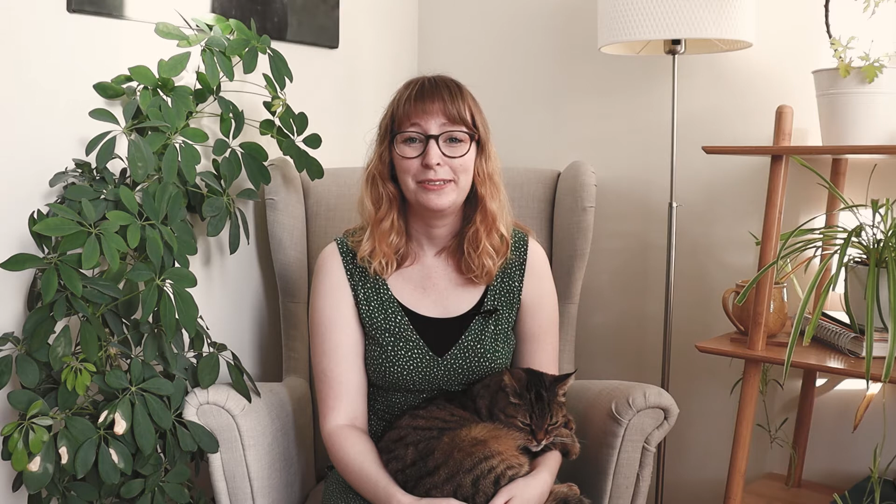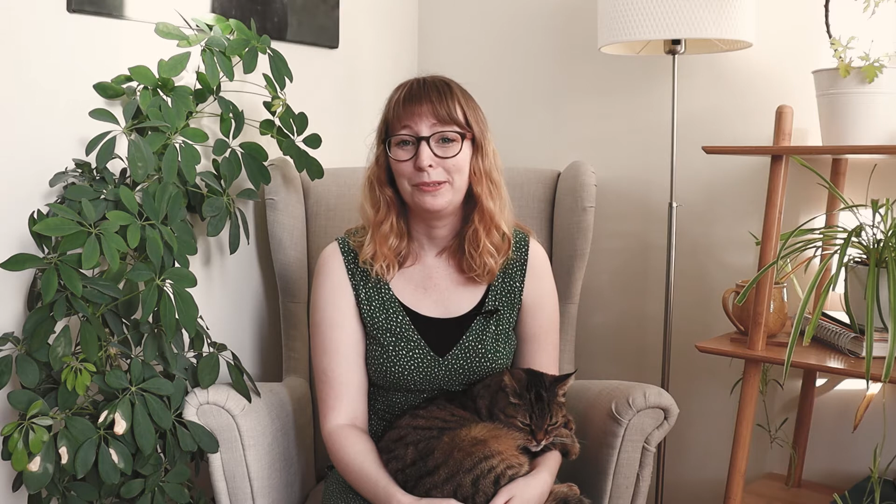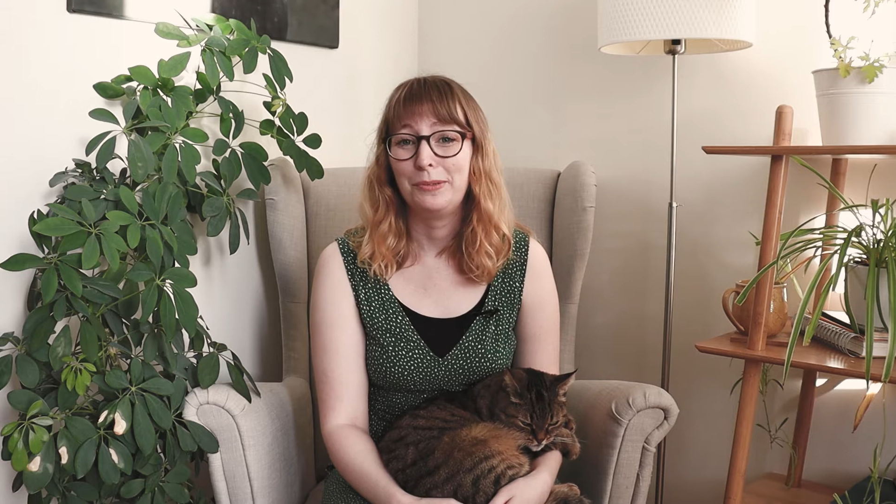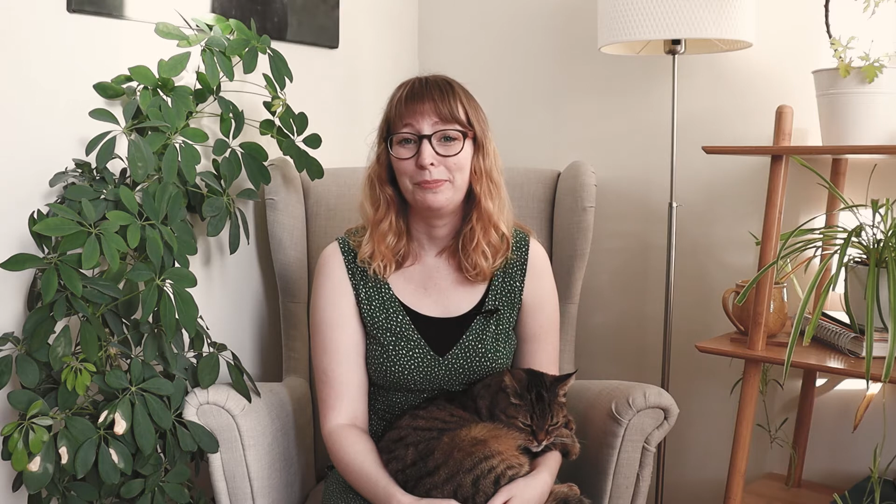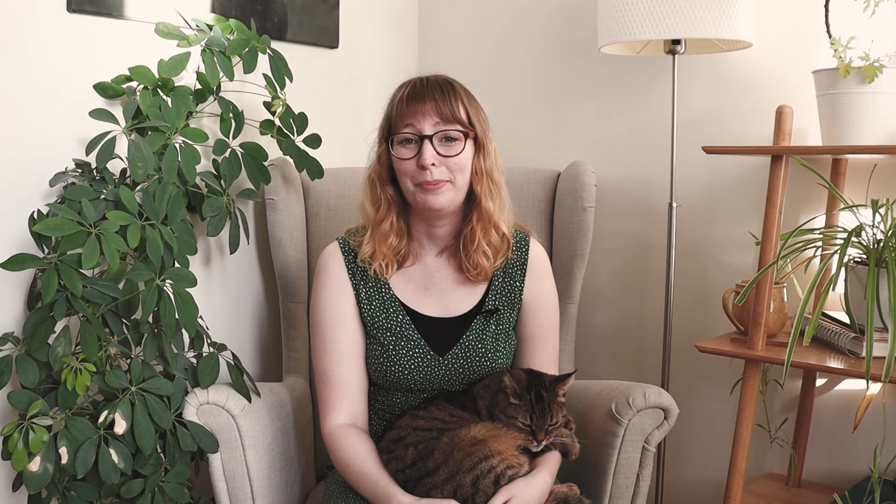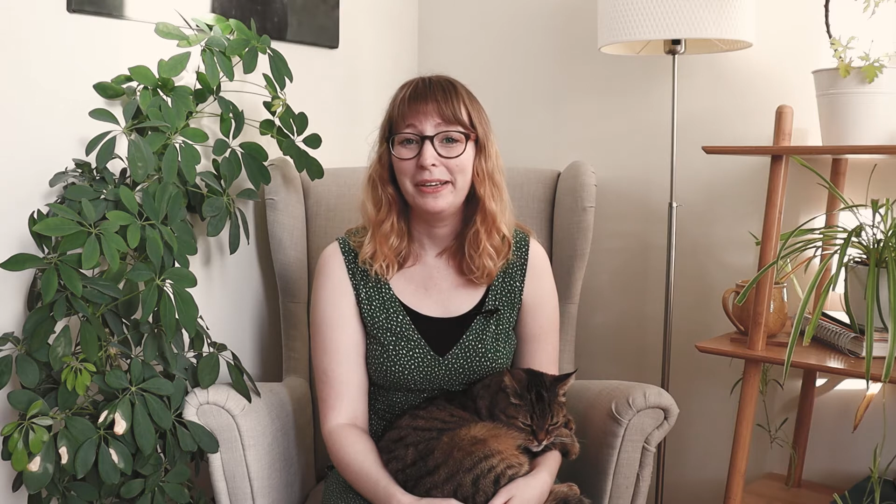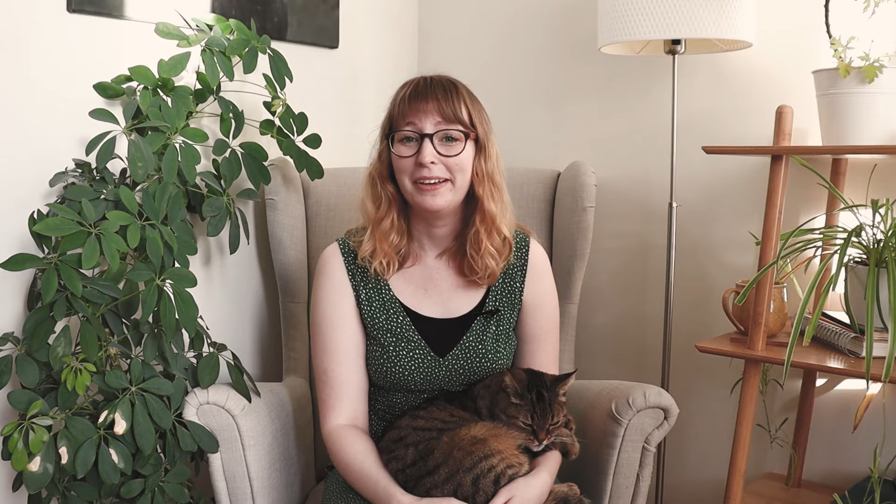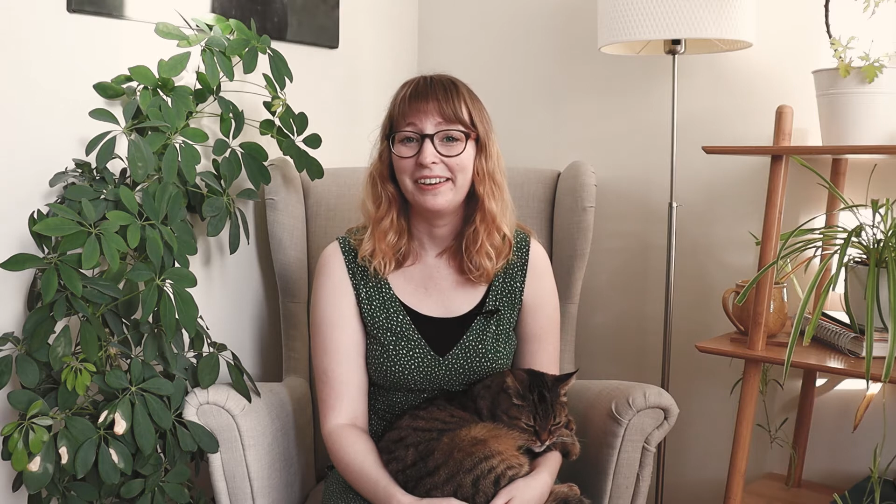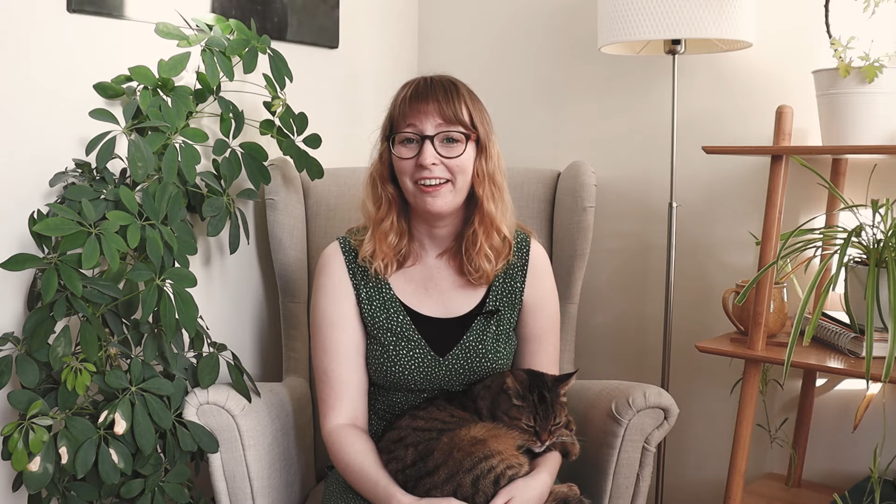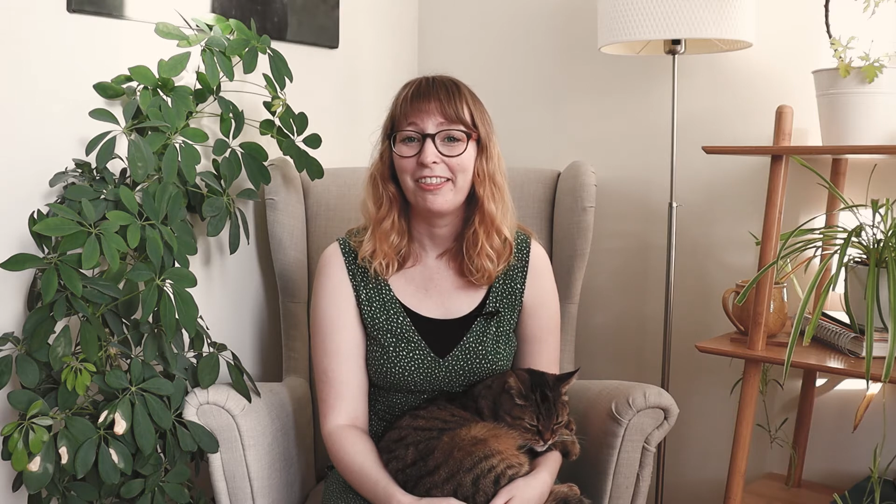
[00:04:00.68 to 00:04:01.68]
to be
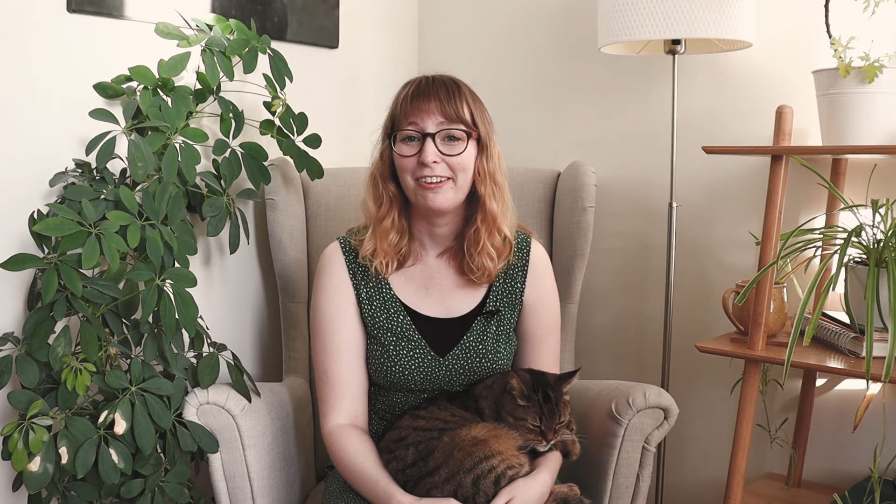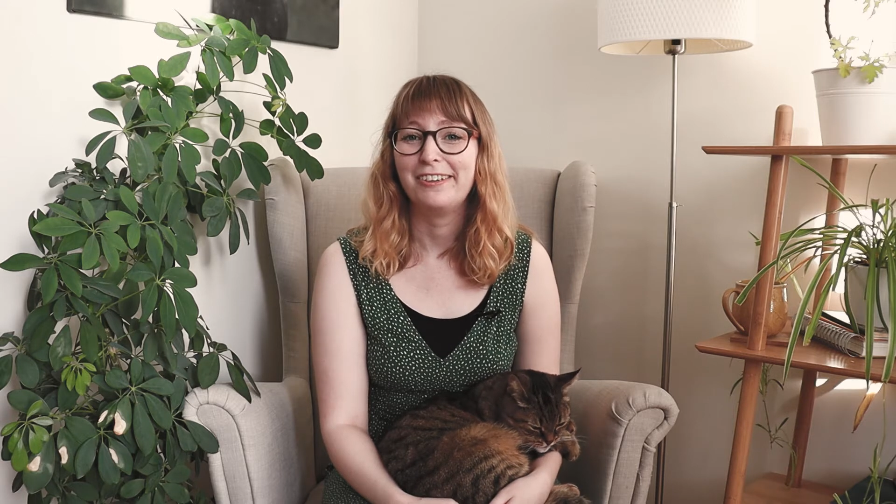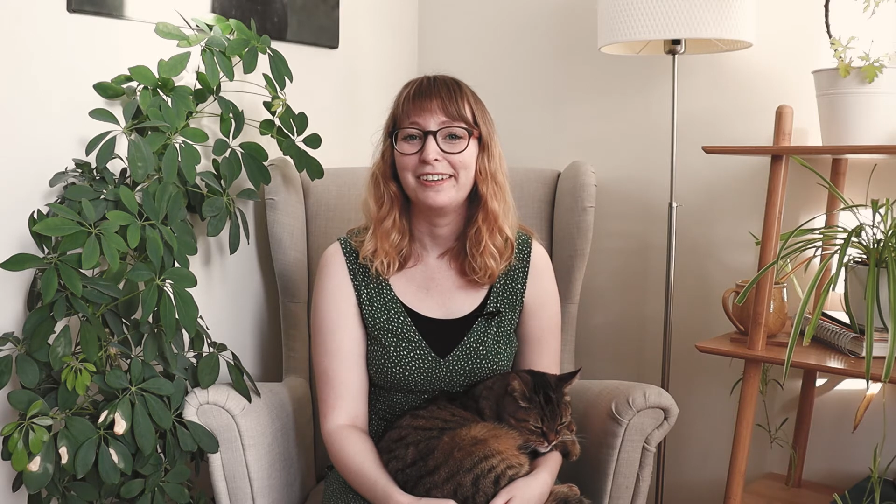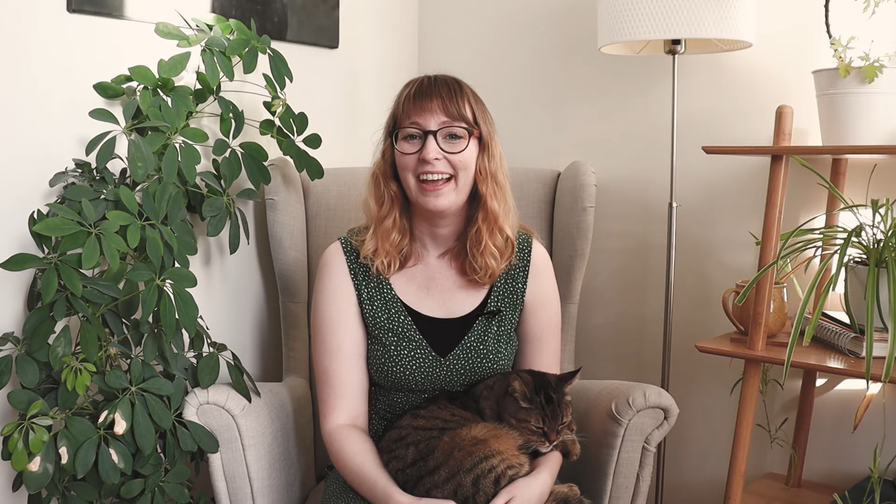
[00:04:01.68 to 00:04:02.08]
an author.